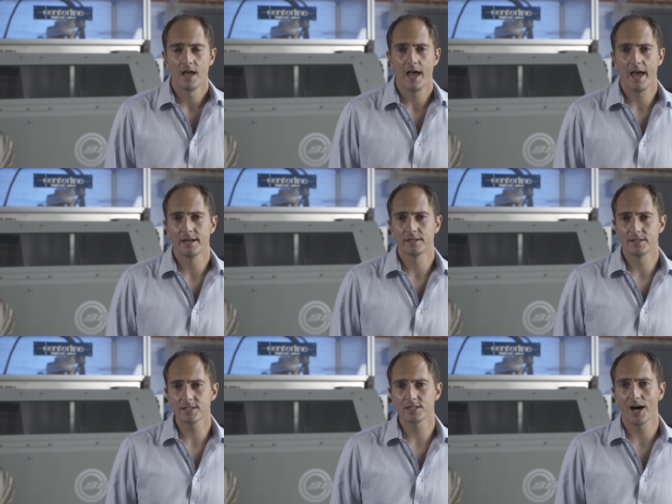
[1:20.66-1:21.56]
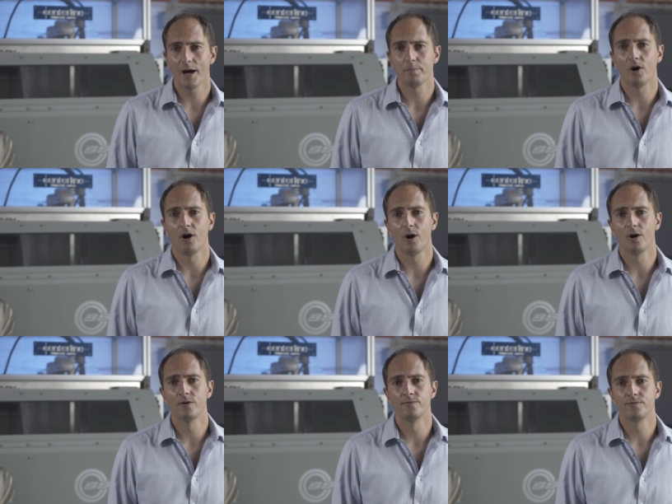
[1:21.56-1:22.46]
And this type
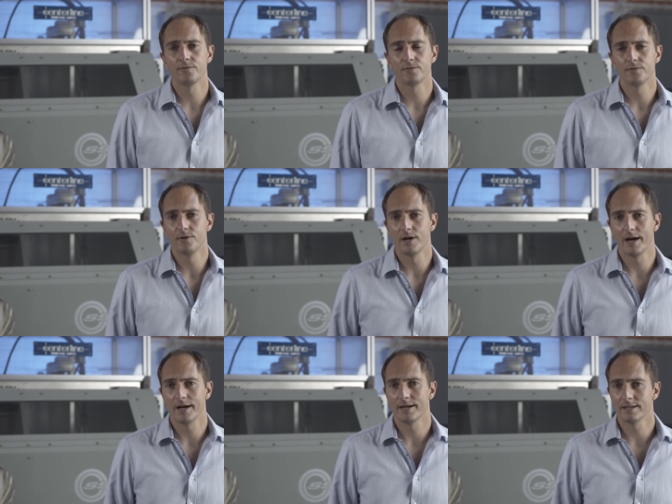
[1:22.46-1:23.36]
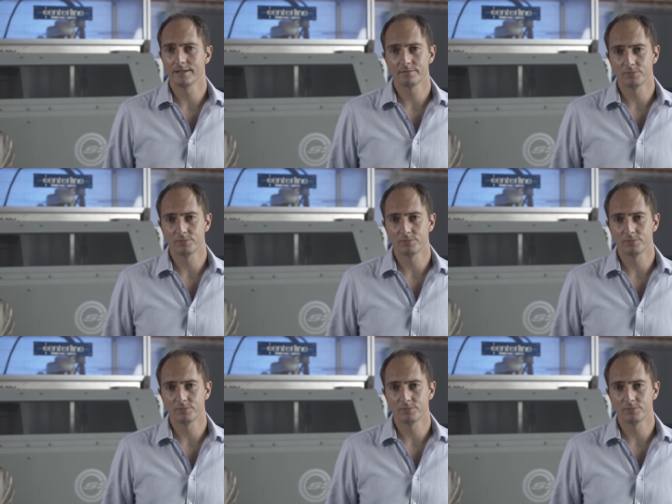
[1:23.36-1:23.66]
of uh,